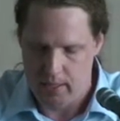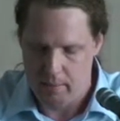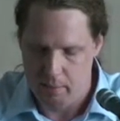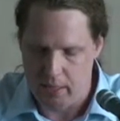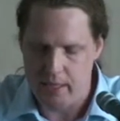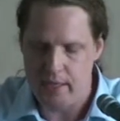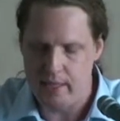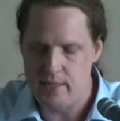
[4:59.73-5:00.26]

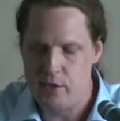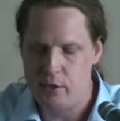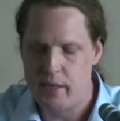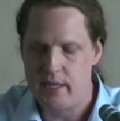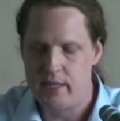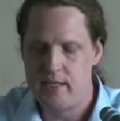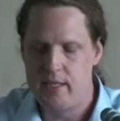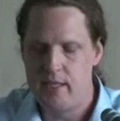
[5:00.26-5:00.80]
But as you
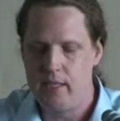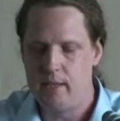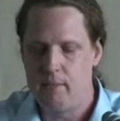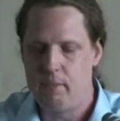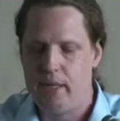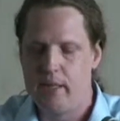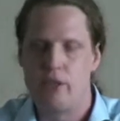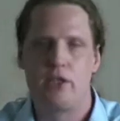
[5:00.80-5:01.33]
can see the
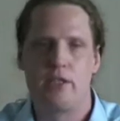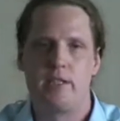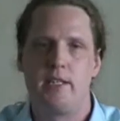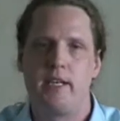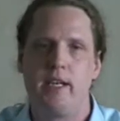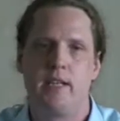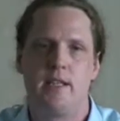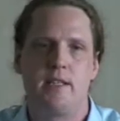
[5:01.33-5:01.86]
pictures
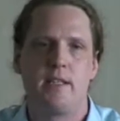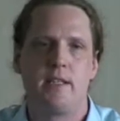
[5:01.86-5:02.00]
here, this